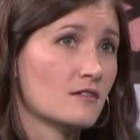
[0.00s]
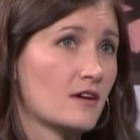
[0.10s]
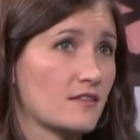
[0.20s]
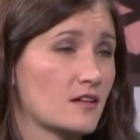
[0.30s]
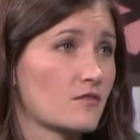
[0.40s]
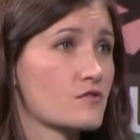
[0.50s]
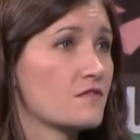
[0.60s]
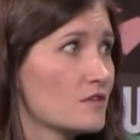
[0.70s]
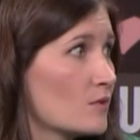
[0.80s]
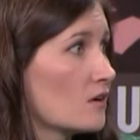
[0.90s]
I think every
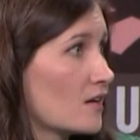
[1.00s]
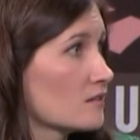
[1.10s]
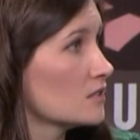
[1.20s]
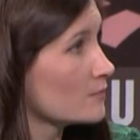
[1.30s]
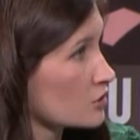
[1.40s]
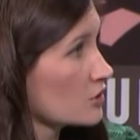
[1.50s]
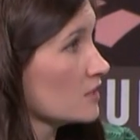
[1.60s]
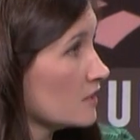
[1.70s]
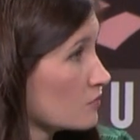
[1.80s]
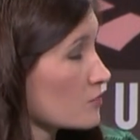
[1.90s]
female athlete,
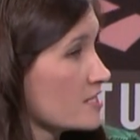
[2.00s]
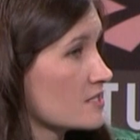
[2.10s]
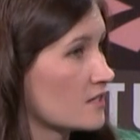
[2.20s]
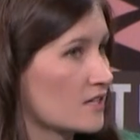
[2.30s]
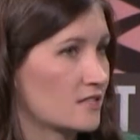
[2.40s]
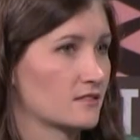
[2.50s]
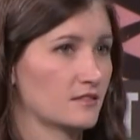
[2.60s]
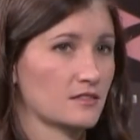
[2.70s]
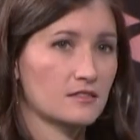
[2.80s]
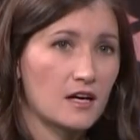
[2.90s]
especially in racing, has to
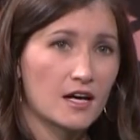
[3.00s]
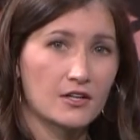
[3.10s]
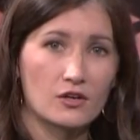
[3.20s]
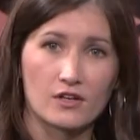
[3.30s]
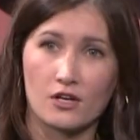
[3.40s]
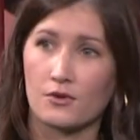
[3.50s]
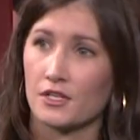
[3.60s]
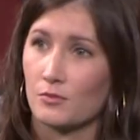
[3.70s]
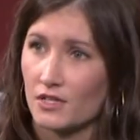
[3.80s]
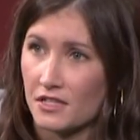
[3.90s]
decide, okay, are we
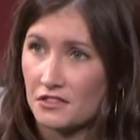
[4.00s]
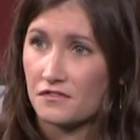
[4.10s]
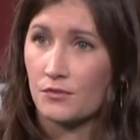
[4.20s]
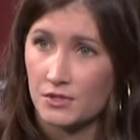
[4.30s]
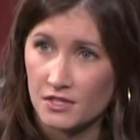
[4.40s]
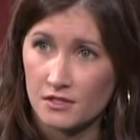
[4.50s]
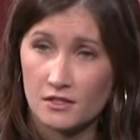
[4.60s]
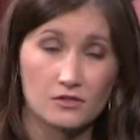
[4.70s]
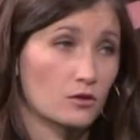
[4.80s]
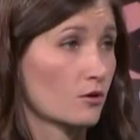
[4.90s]
going to play to the
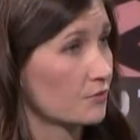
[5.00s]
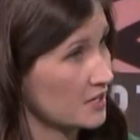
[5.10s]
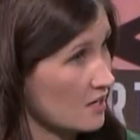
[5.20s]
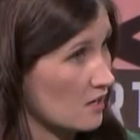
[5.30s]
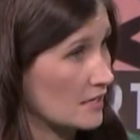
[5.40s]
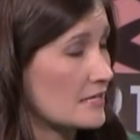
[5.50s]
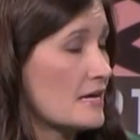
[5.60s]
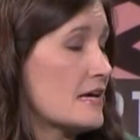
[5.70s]
femininity or are we not?